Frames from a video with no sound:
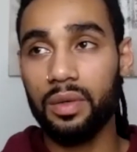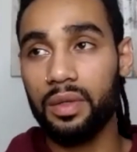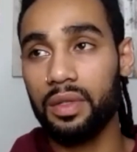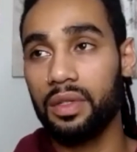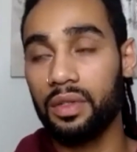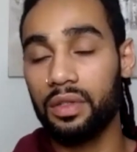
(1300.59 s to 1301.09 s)

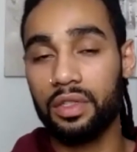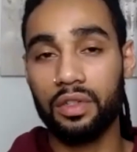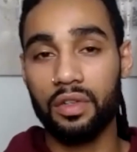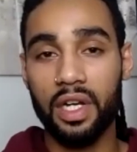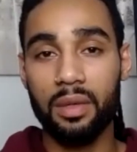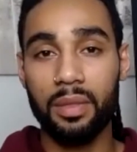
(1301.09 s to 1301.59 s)
you're
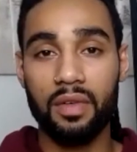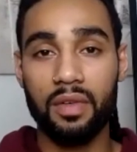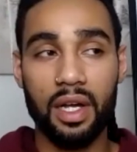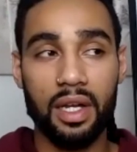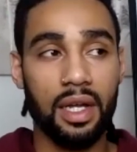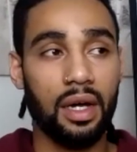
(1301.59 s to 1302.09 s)
screaming
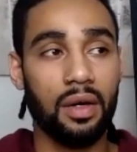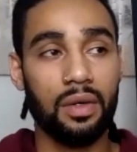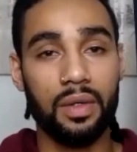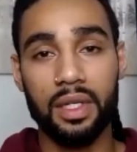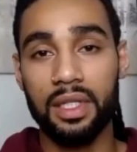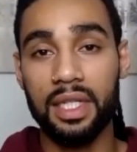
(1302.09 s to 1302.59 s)
right now
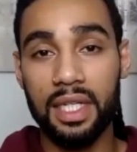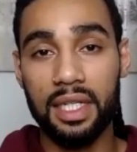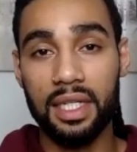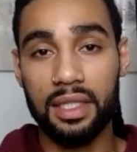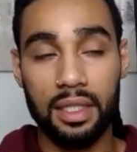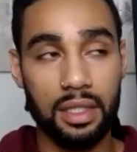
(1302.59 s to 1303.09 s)
and
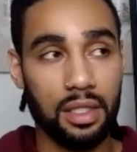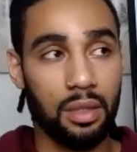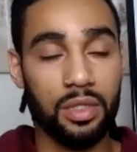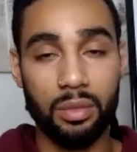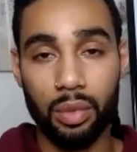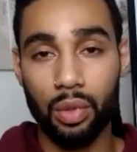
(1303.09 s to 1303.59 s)
needing some
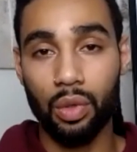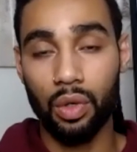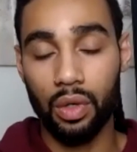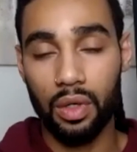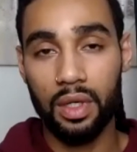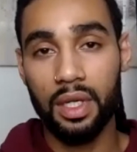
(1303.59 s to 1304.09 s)

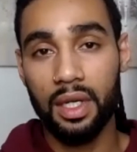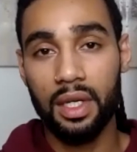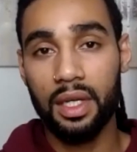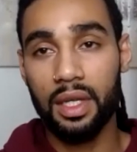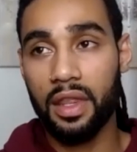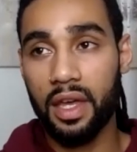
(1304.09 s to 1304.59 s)
support,
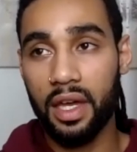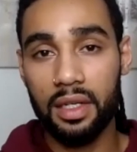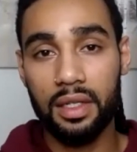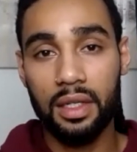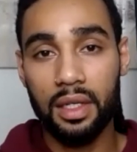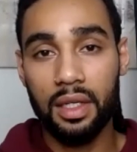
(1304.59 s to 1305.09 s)

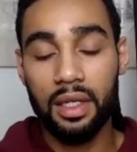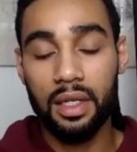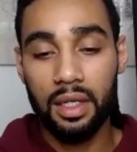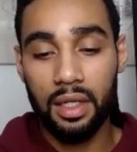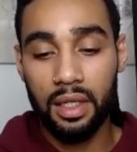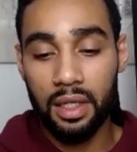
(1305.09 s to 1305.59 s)
then
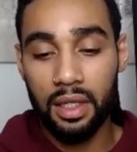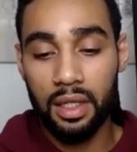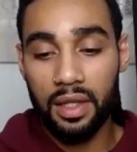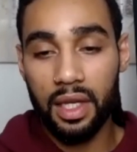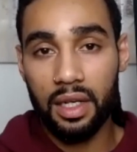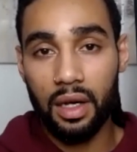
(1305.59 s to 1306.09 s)

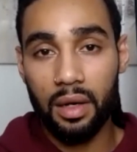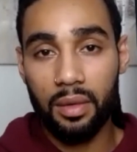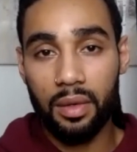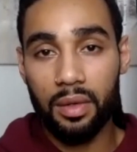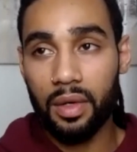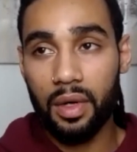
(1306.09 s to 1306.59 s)

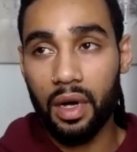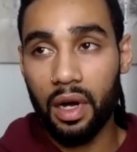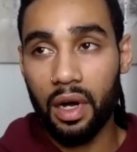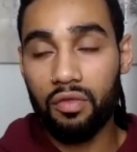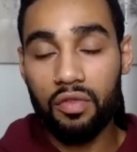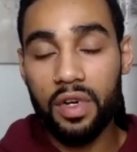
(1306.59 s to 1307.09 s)
I
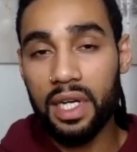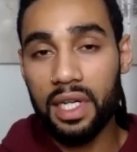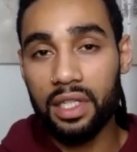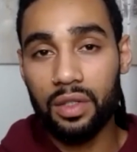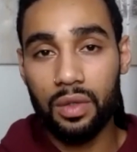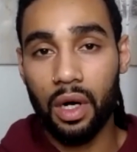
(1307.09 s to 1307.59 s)
really
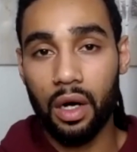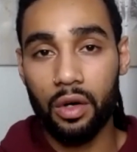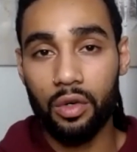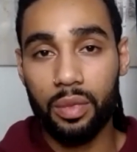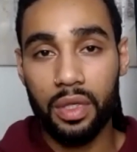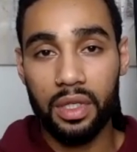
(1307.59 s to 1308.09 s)
do
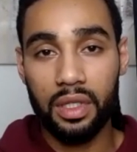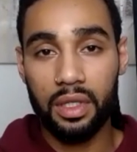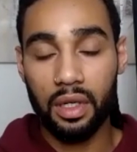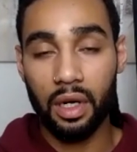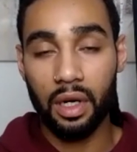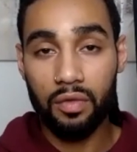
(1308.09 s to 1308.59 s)
hope,
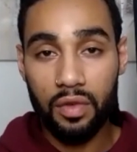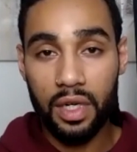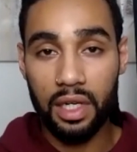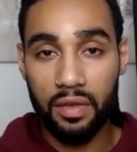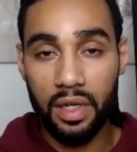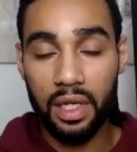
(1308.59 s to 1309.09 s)
I
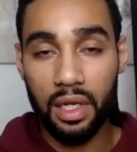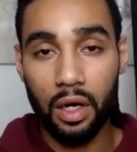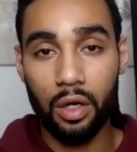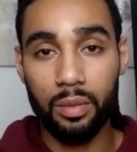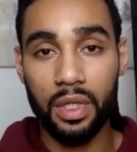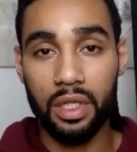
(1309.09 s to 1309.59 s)
really, really
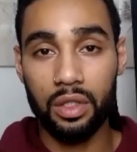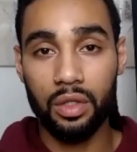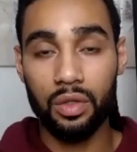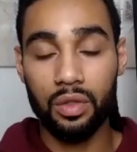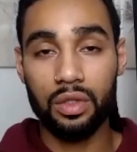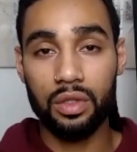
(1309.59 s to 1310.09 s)
hope that
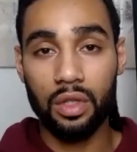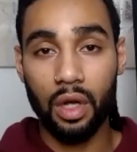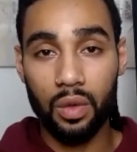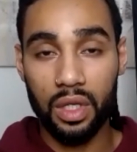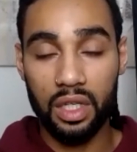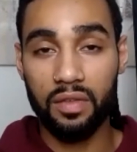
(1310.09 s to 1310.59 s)
you
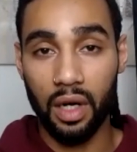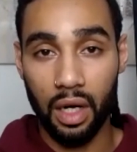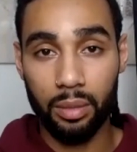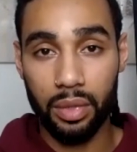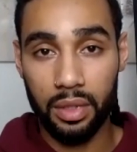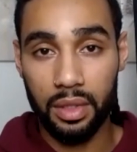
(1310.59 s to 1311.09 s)
don't give
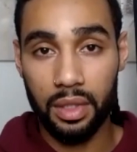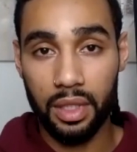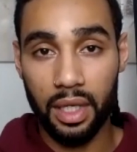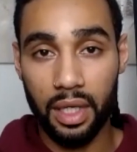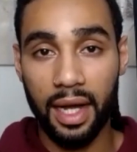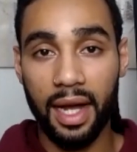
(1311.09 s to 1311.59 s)
up
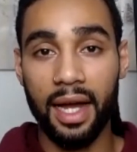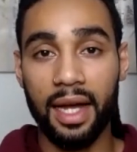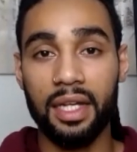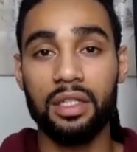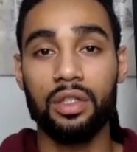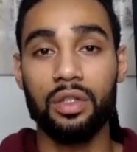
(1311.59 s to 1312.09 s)

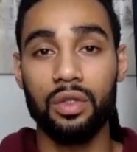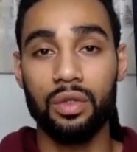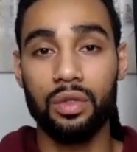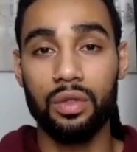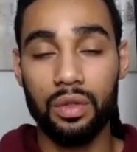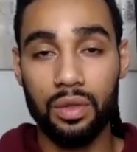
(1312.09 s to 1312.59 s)
and
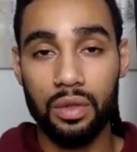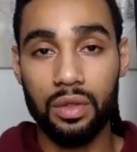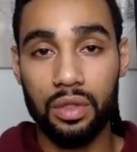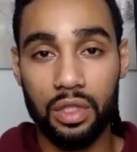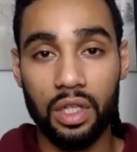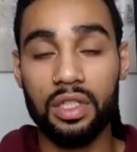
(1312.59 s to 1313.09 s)
you
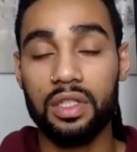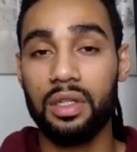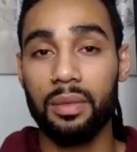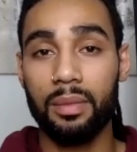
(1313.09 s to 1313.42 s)
just